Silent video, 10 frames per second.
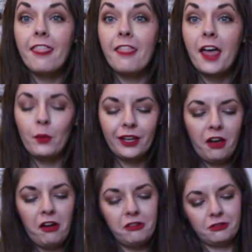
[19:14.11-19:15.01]
There we
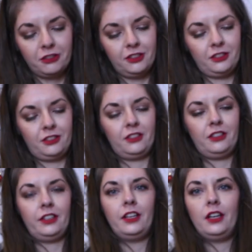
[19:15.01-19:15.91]
go.
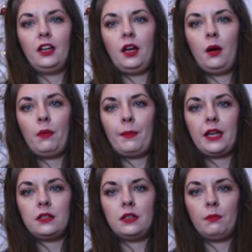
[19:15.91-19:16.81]

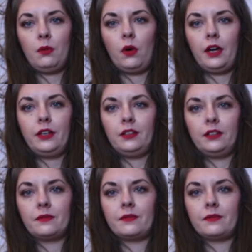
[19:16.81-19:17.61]
Pomander number one.